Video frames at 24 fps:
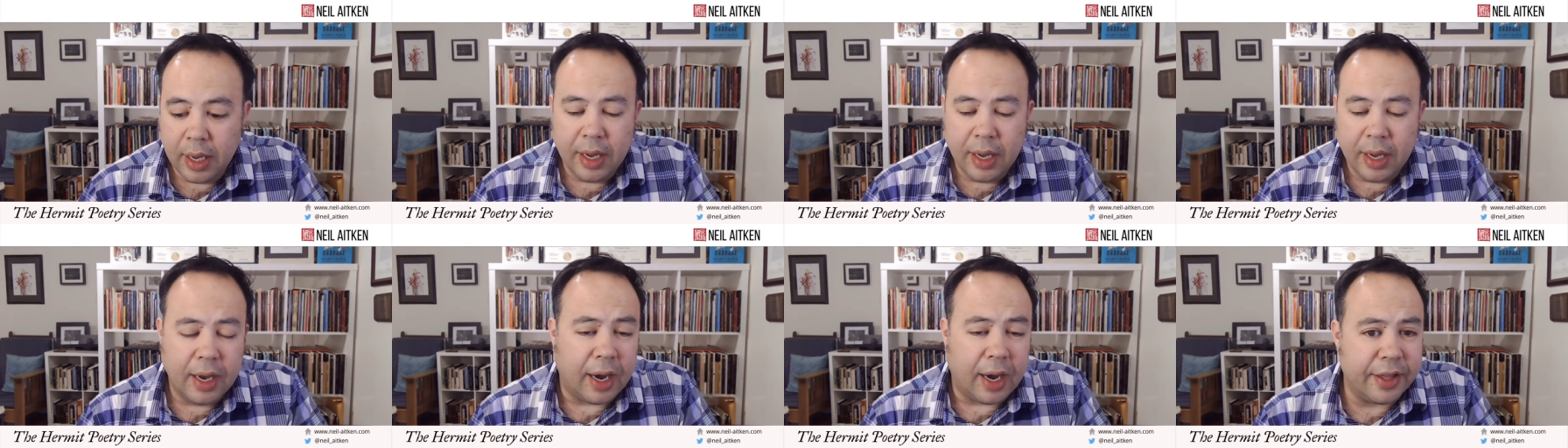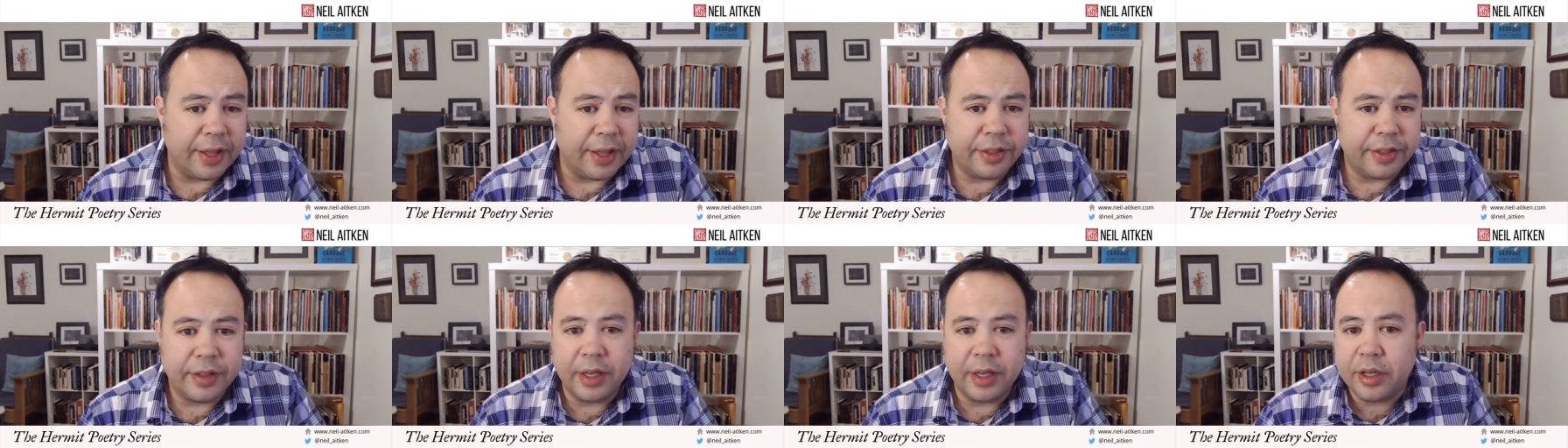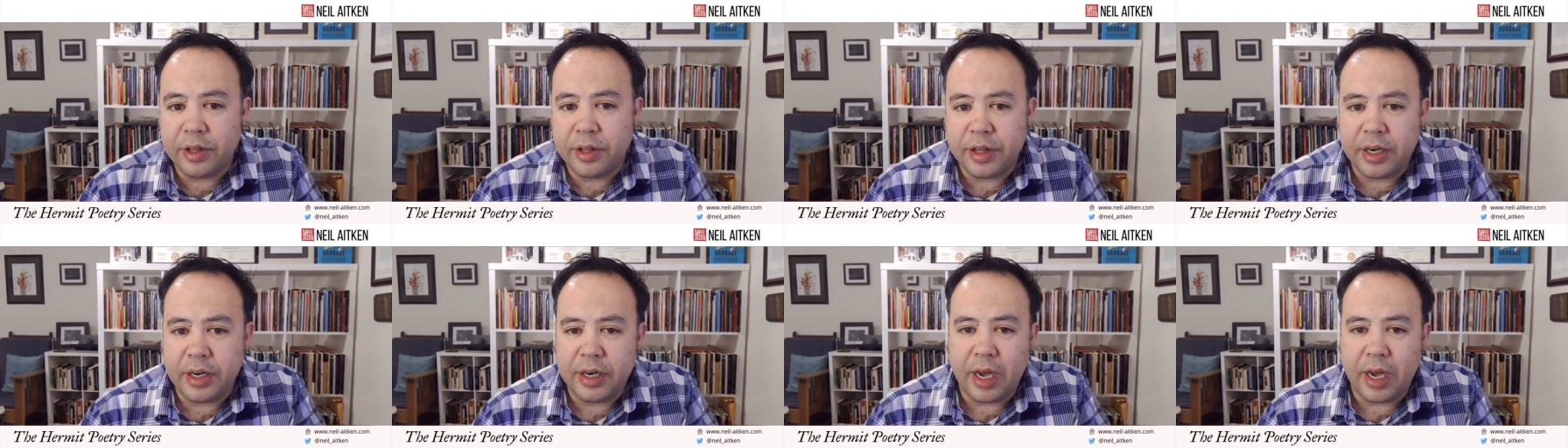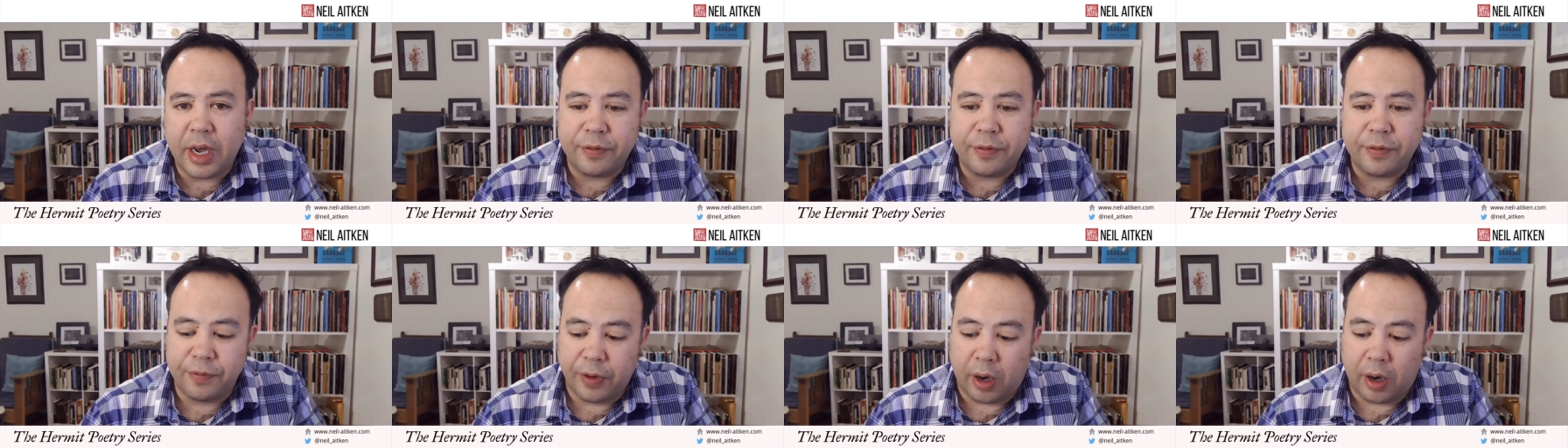I think of the
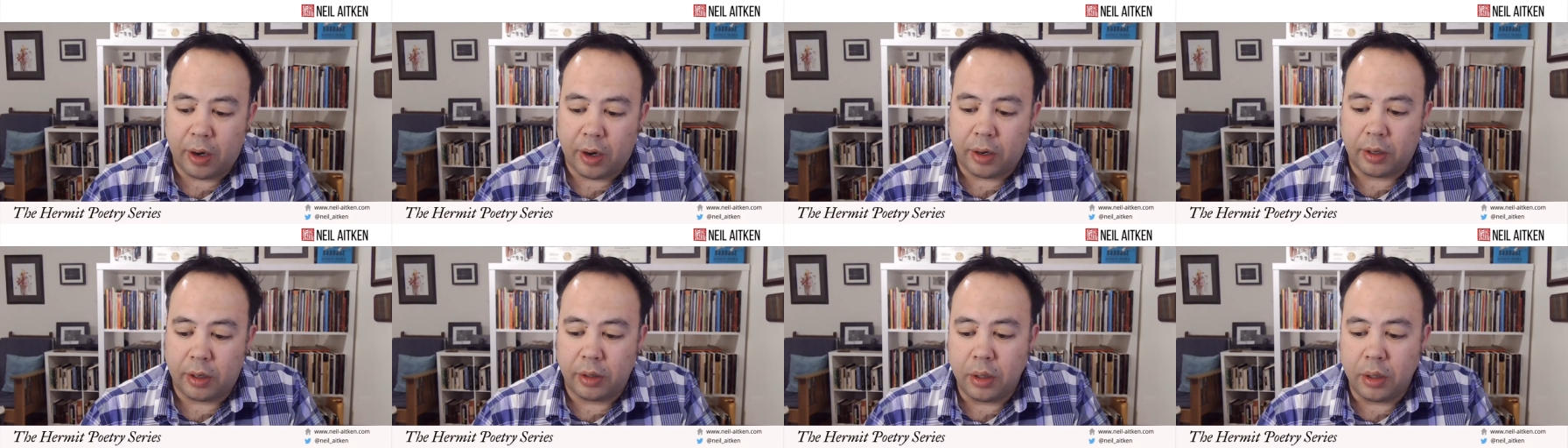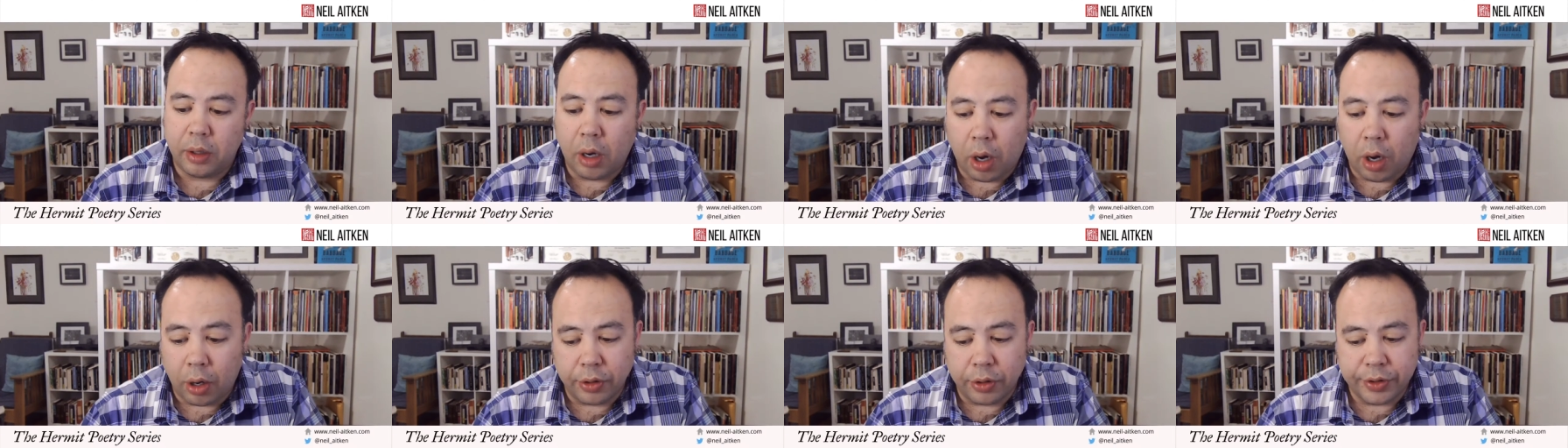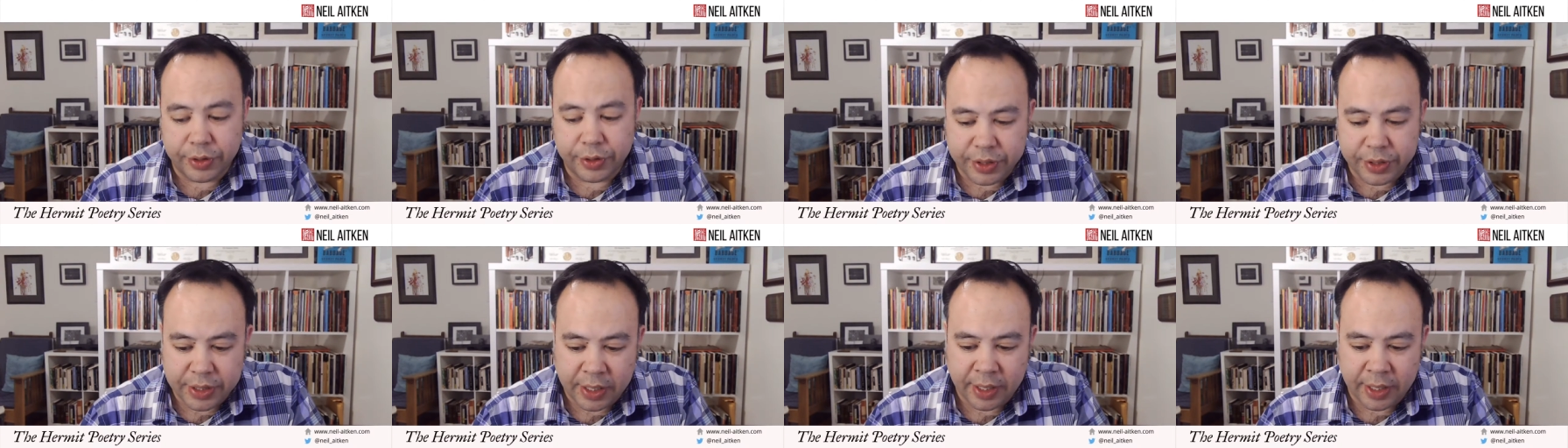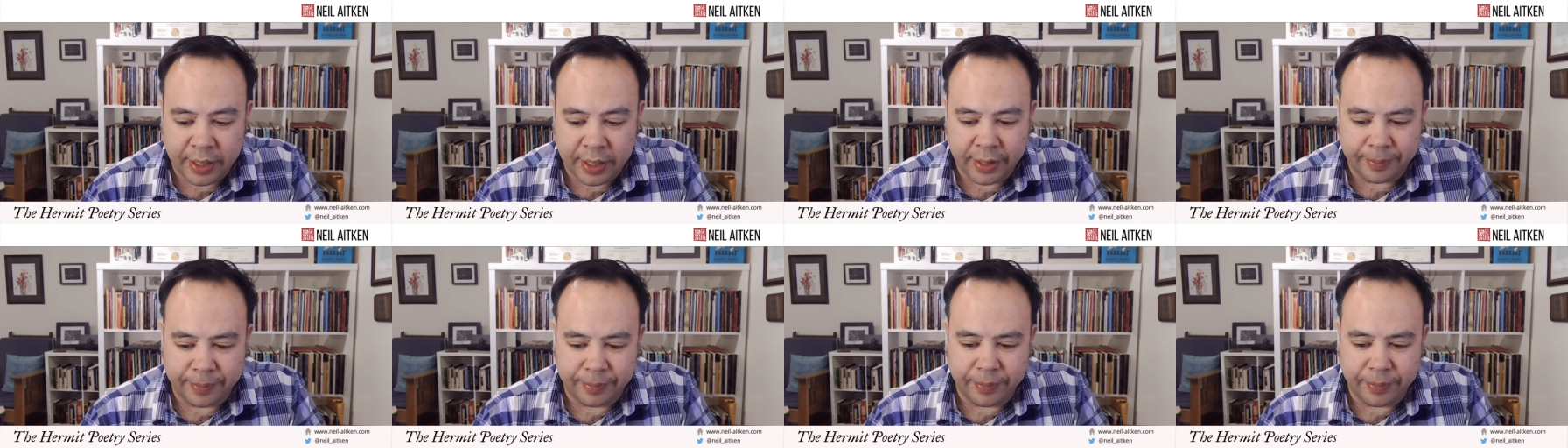nightfall all the
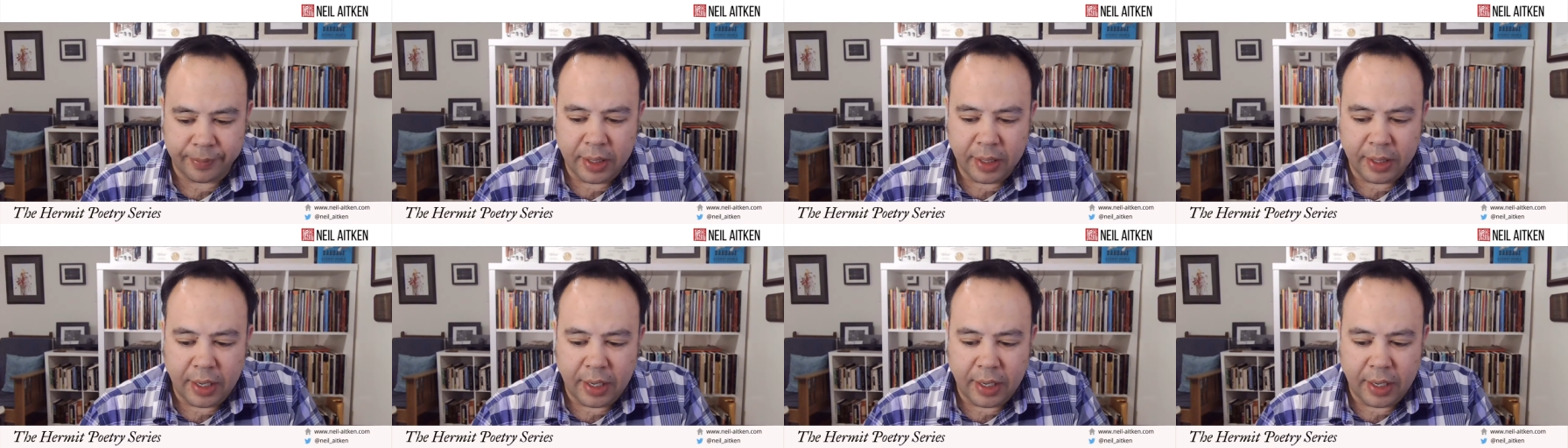time